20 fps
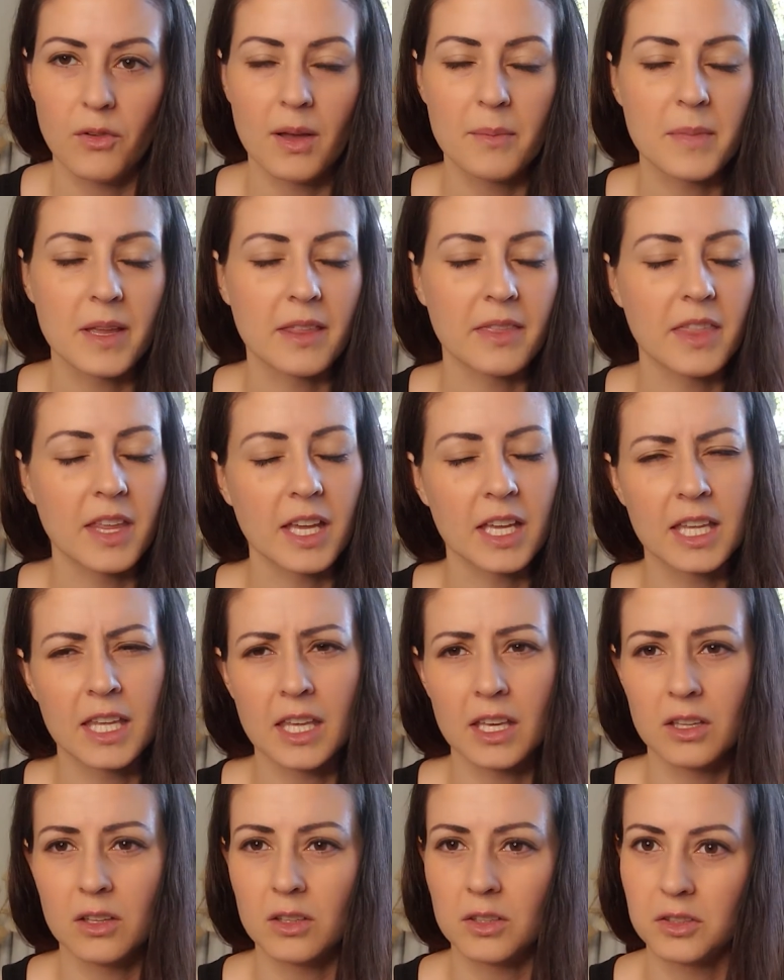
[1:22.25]
I mean, the
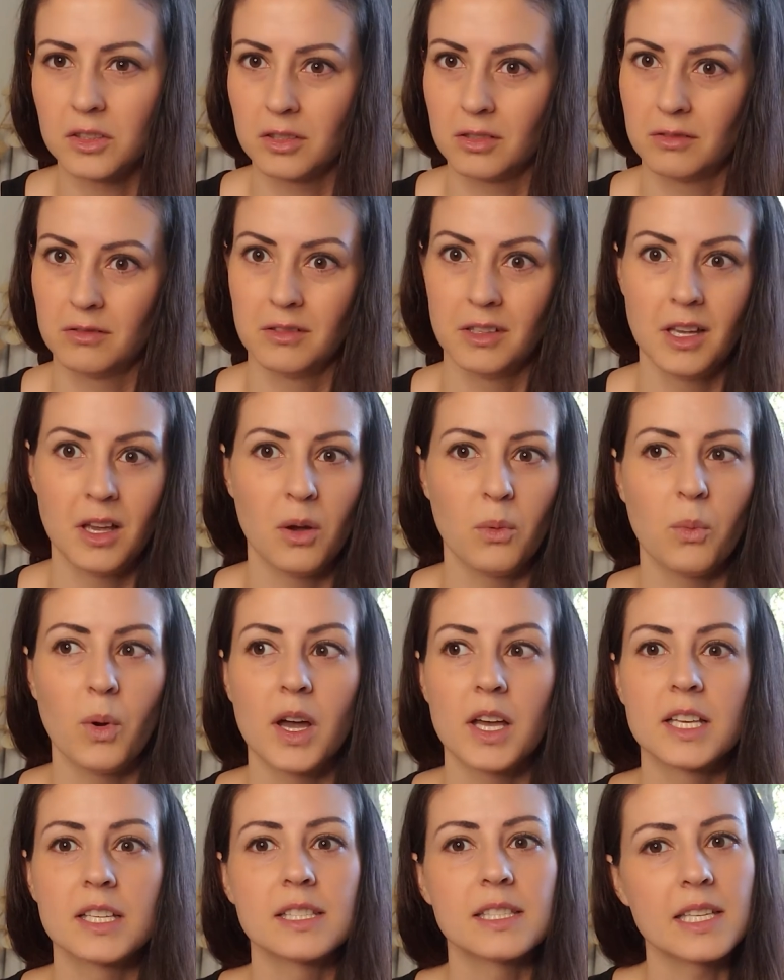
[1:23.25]
guilt
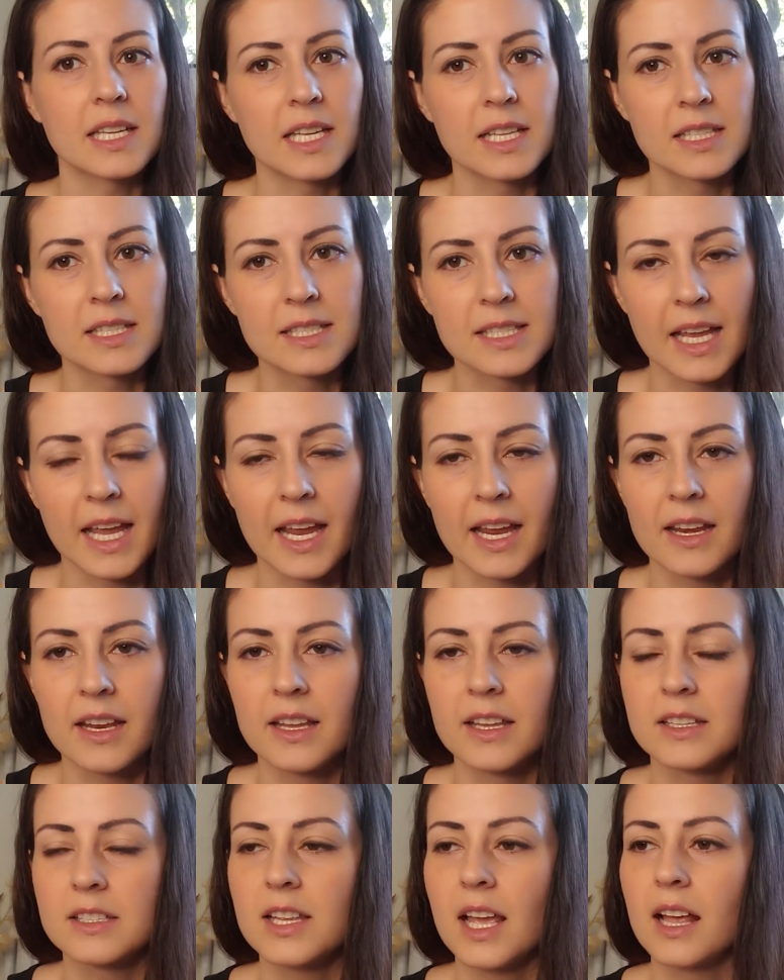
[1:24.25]
was insane,
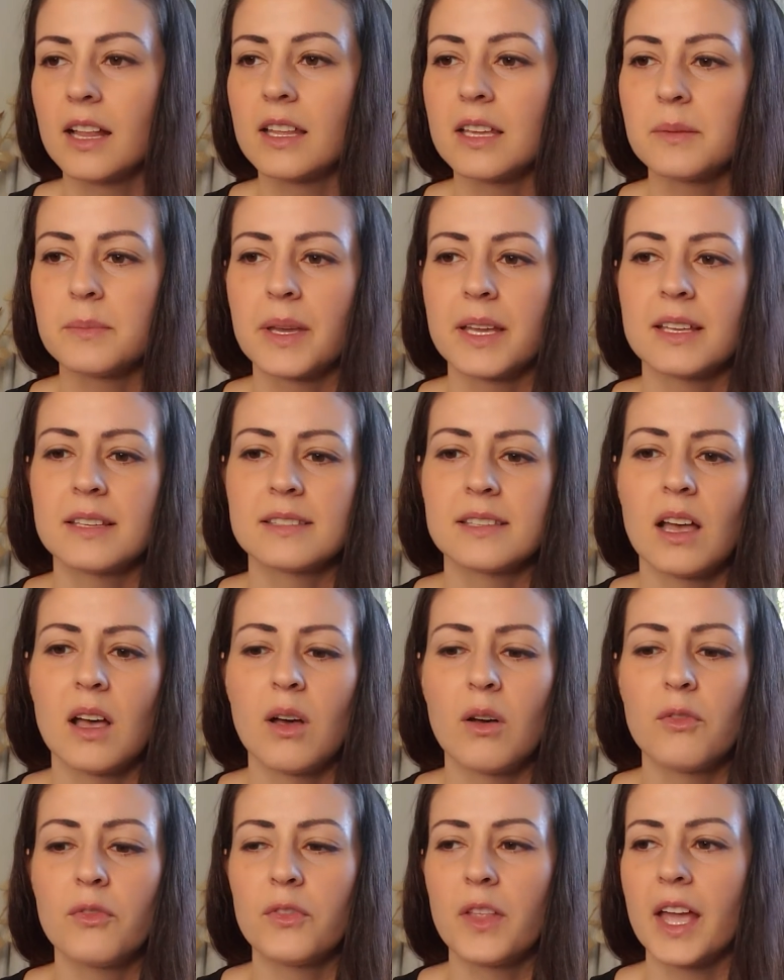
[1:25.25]
and telling
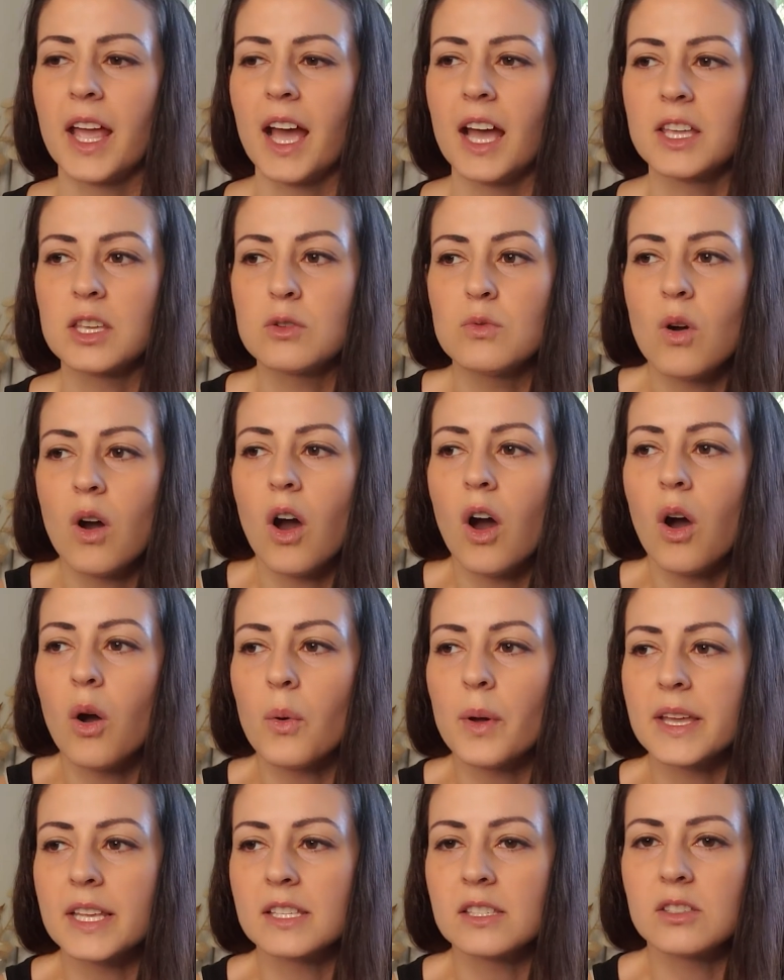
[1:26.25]
myself, like, you
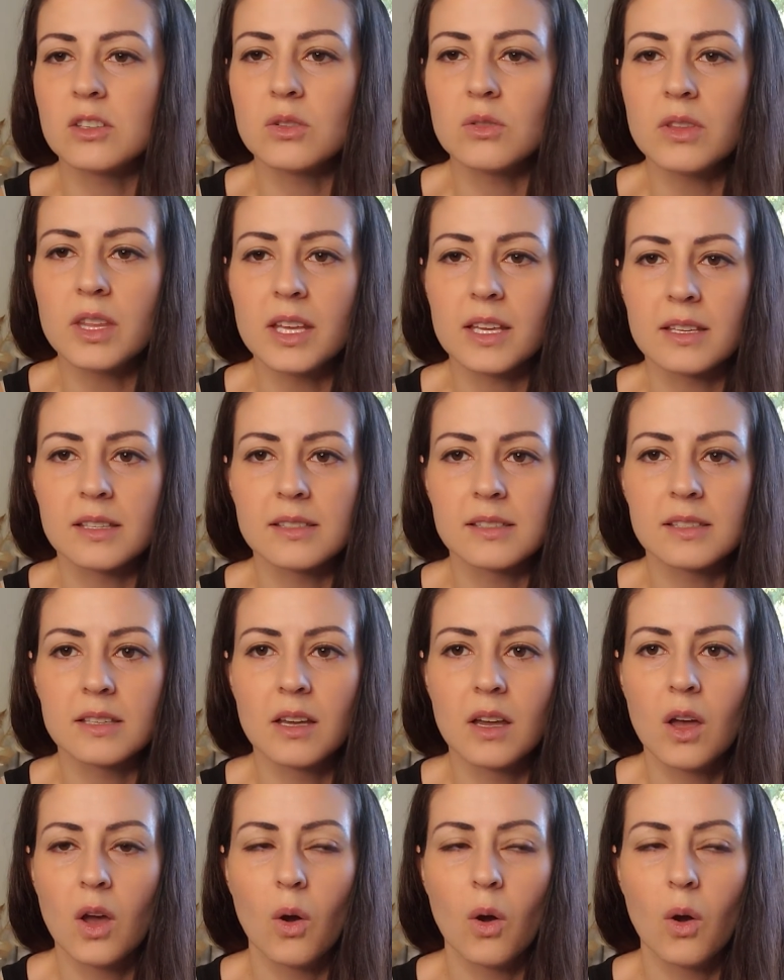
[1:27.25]
always do this.